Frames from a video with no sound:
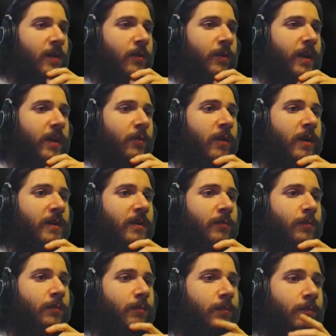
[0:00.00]
Without warning,
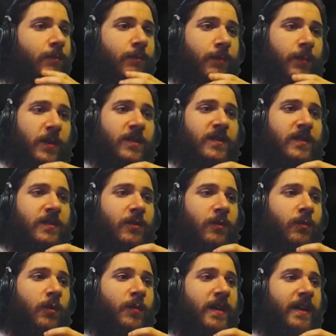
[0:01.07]
you burst into a
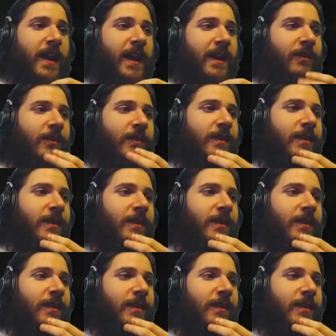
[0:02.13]
whooping cackle.